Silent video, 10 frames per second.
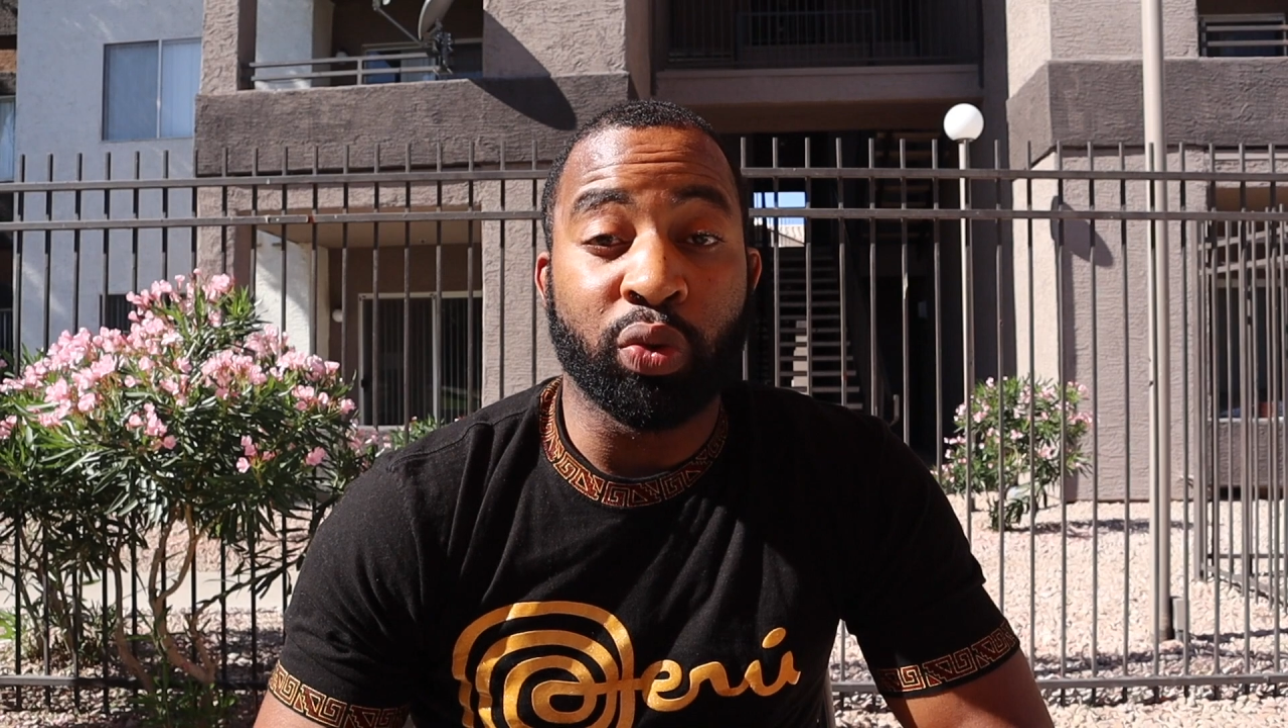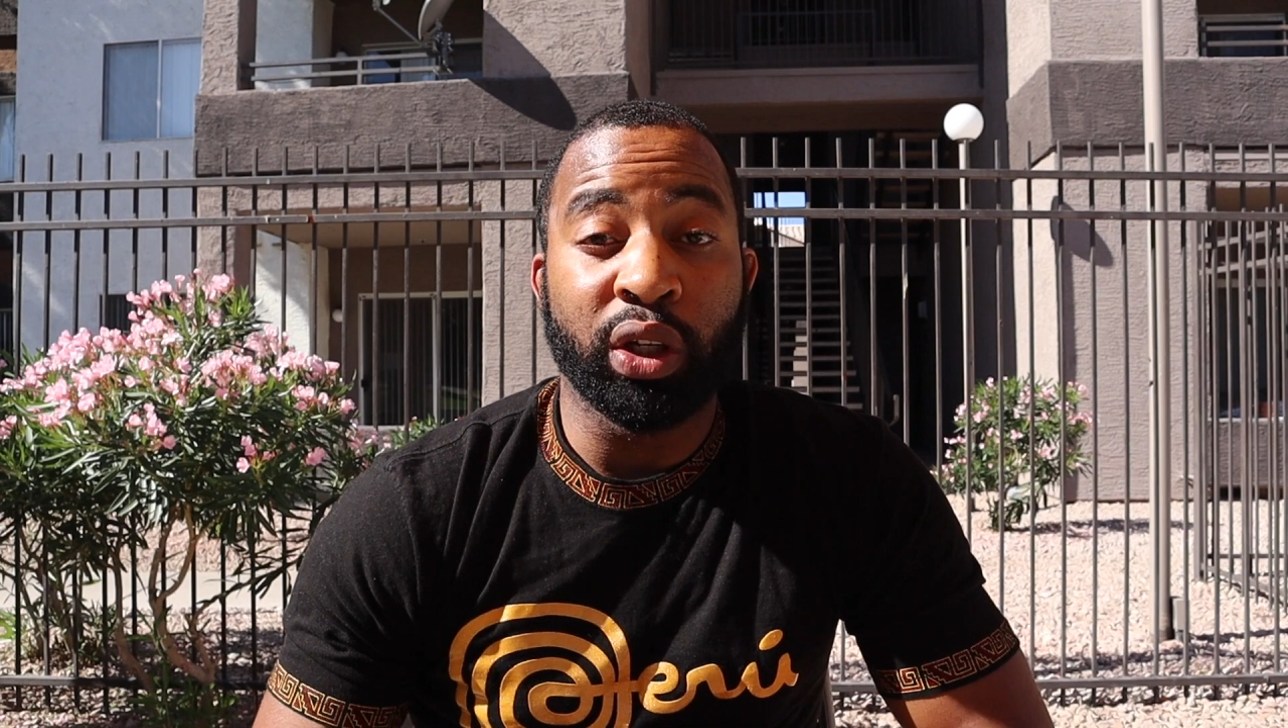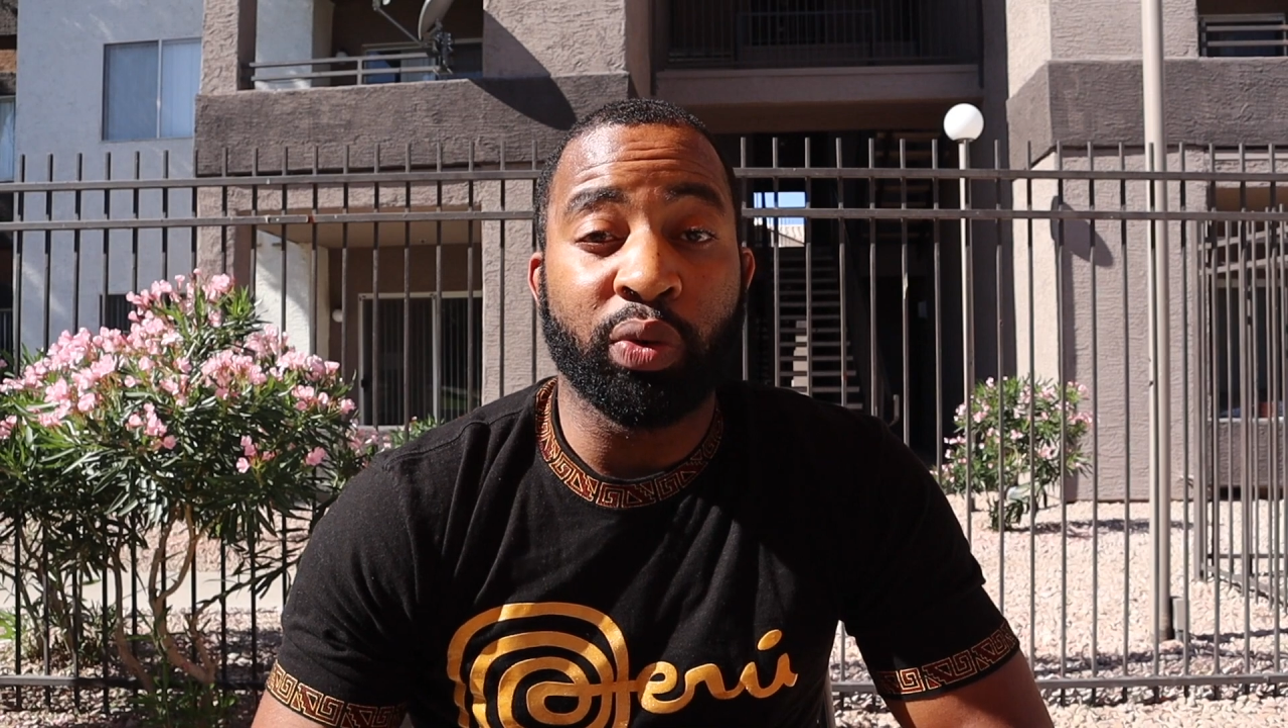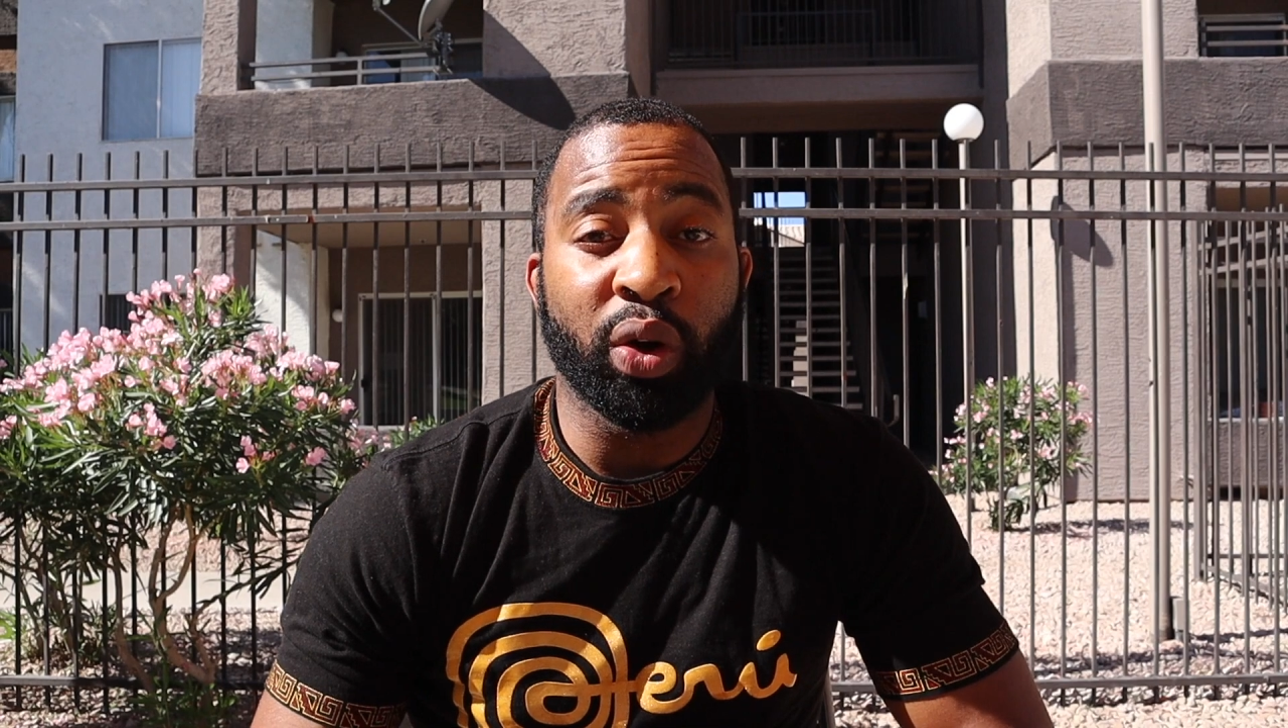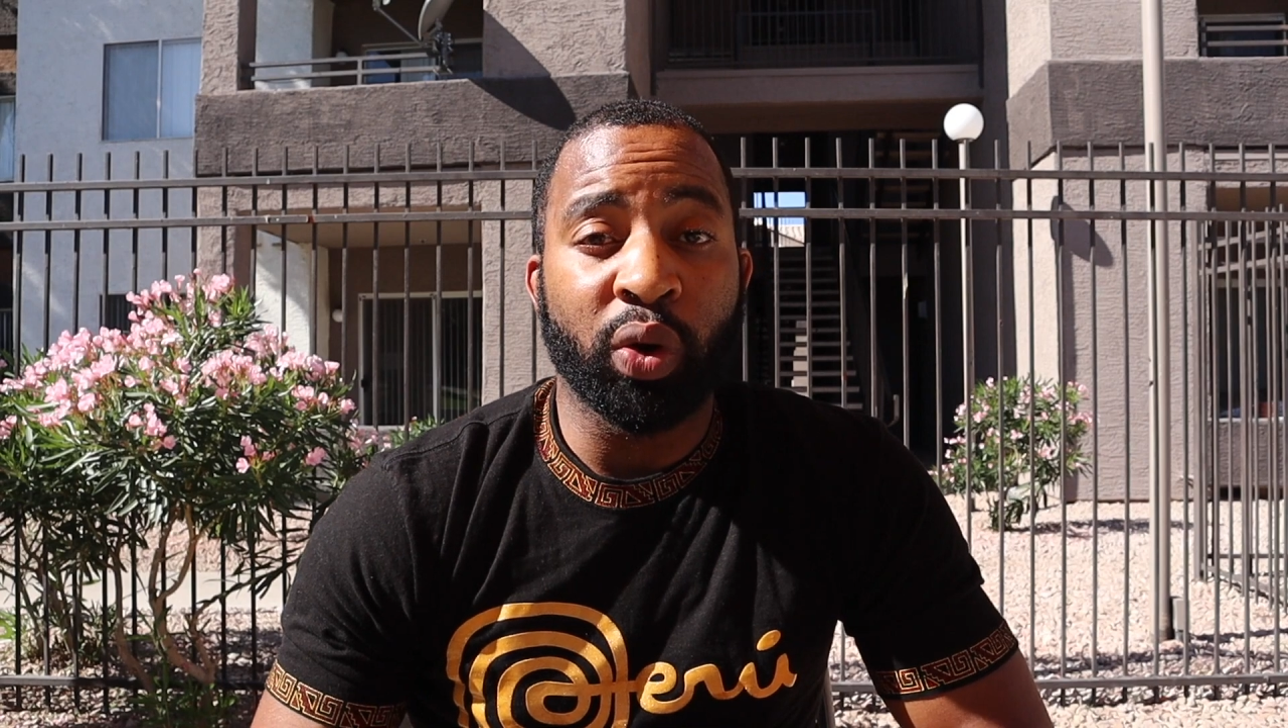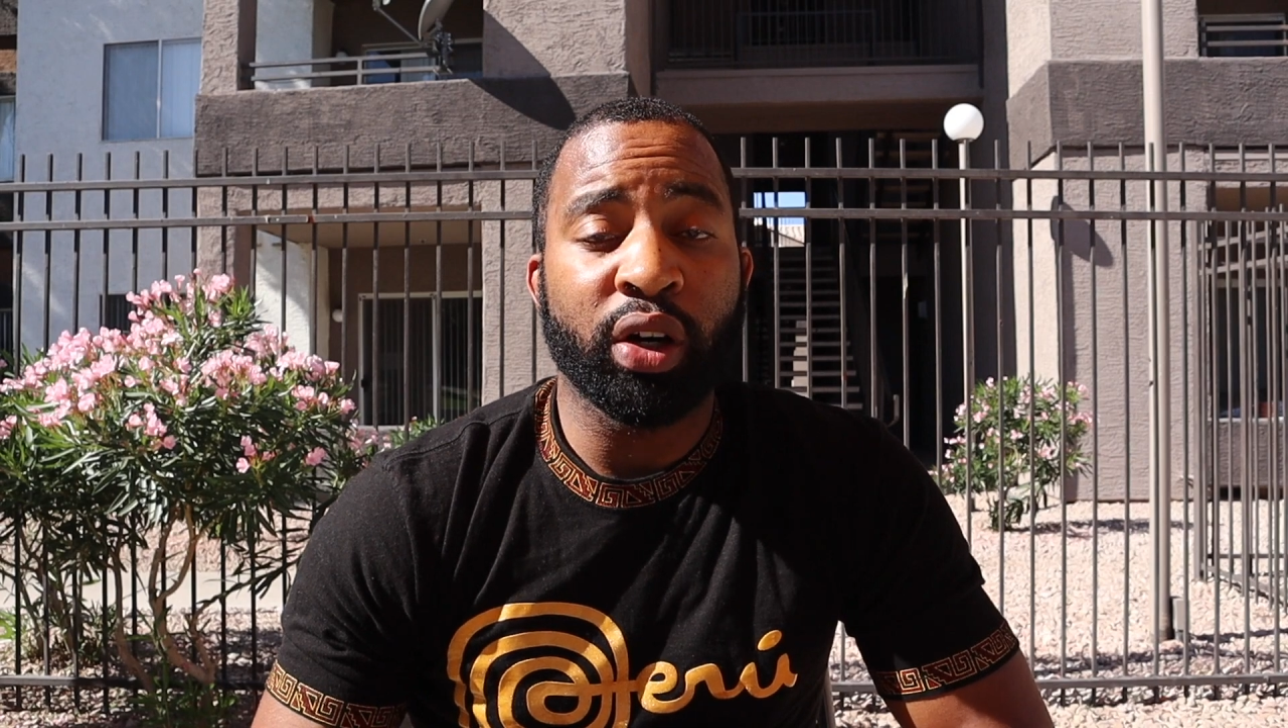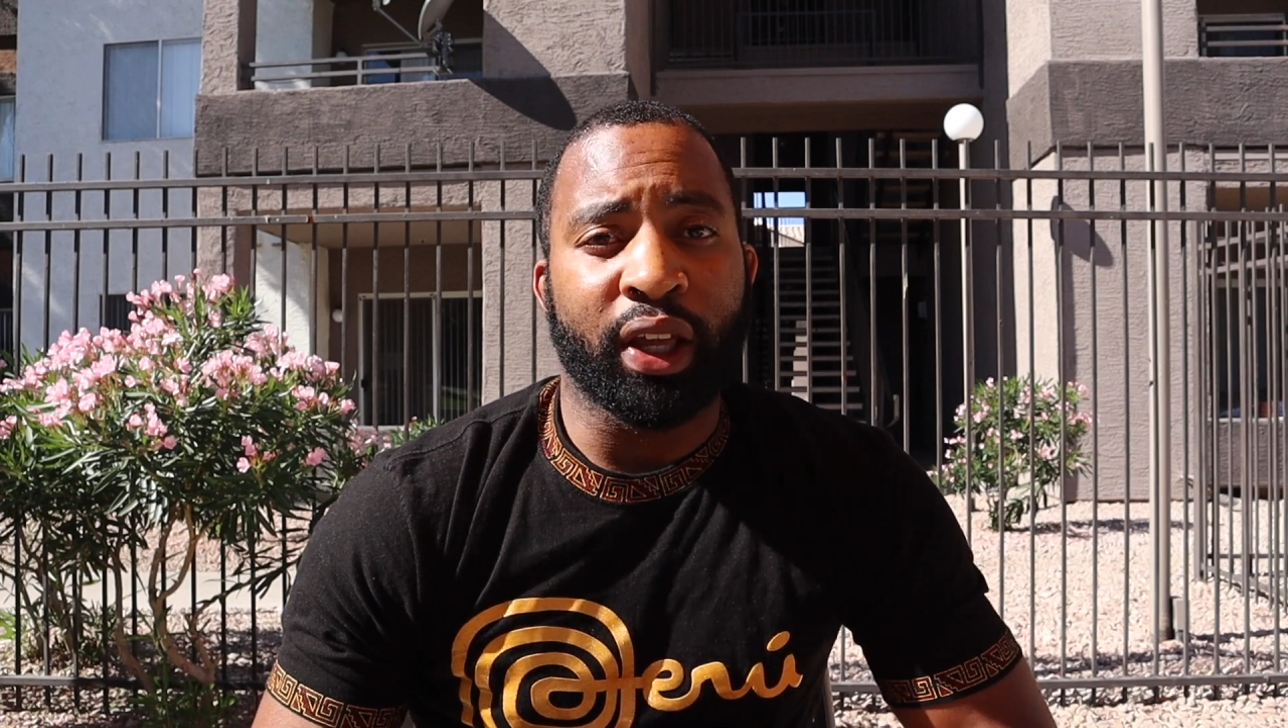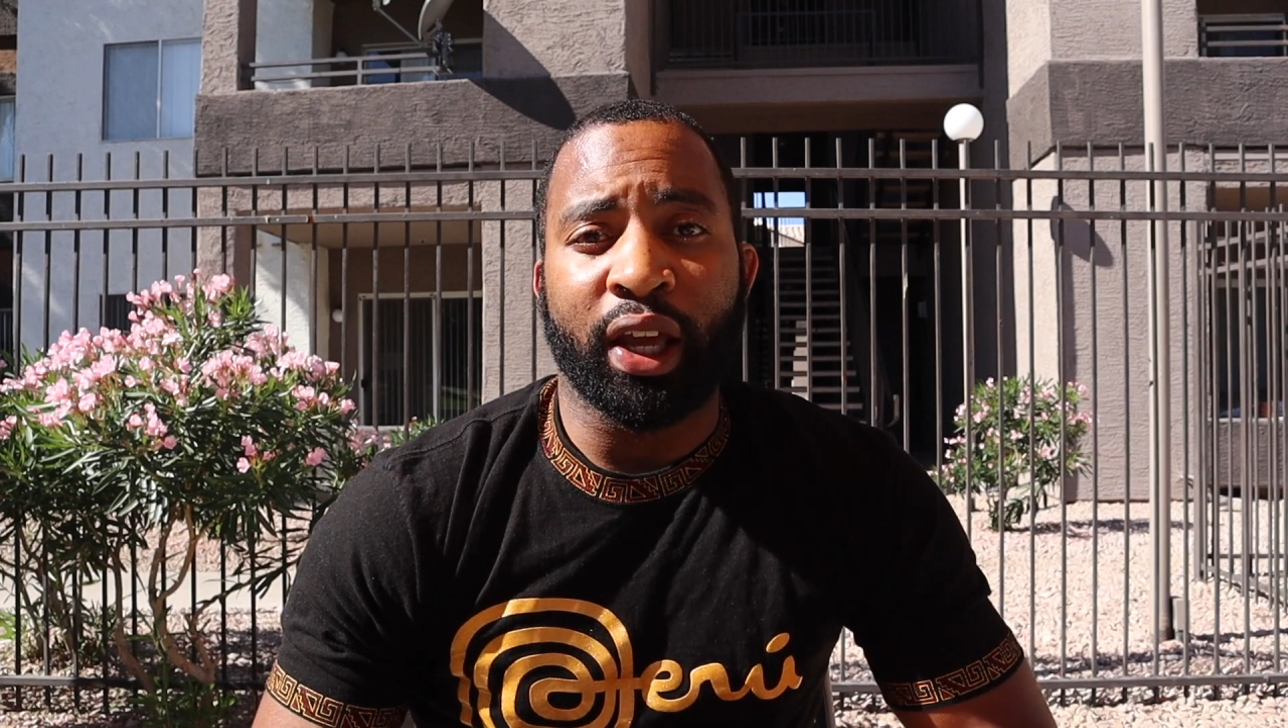you really want to work.